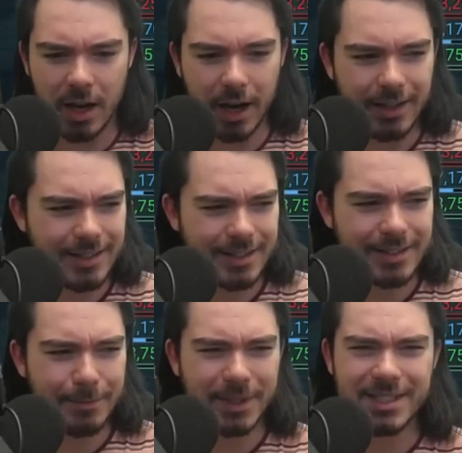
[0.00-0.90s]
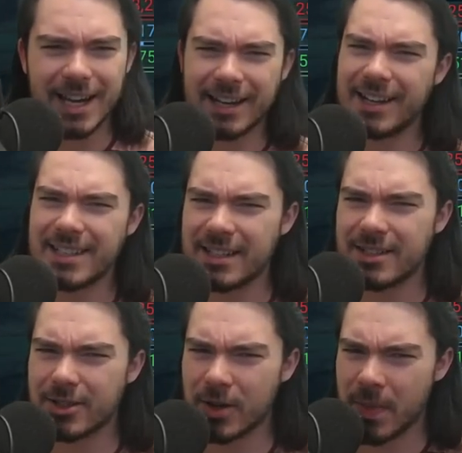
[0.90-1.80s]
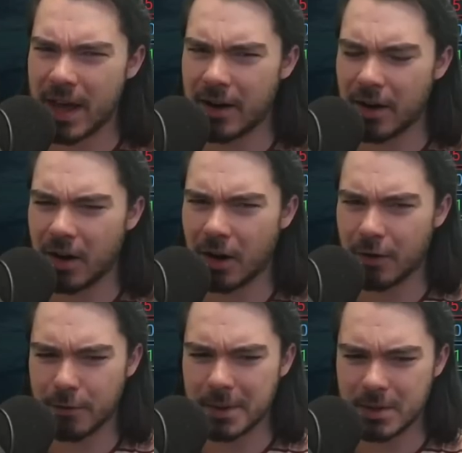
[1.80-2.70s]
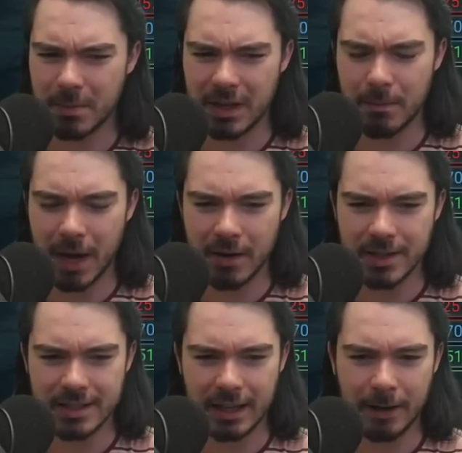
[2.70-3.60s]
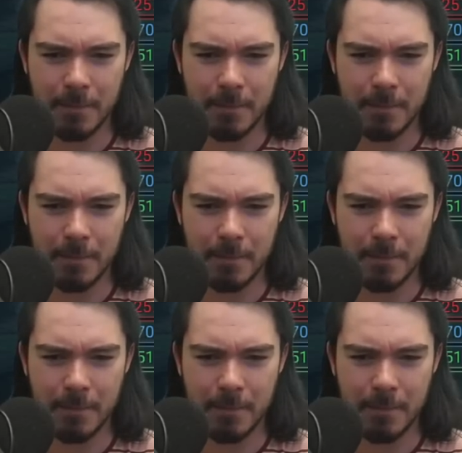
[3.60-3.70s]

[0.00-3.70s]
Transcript: I need to double check I didn't turn that off, which would be embarrassing.